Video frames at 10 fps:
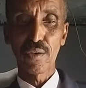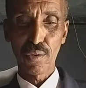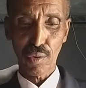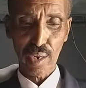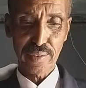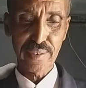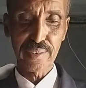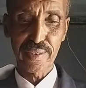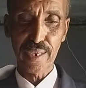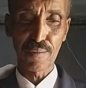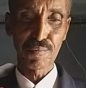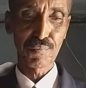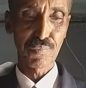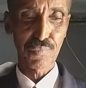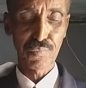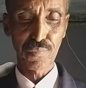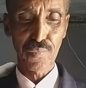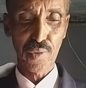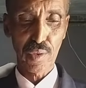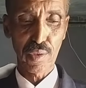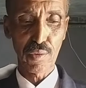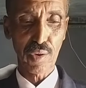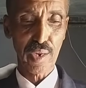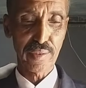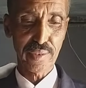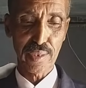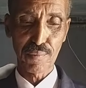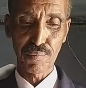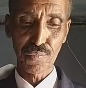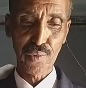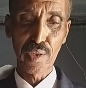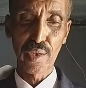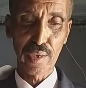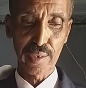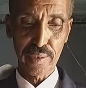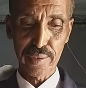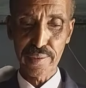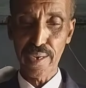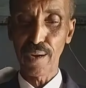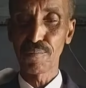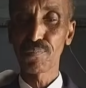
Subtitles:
You can see it here. You can see it is here.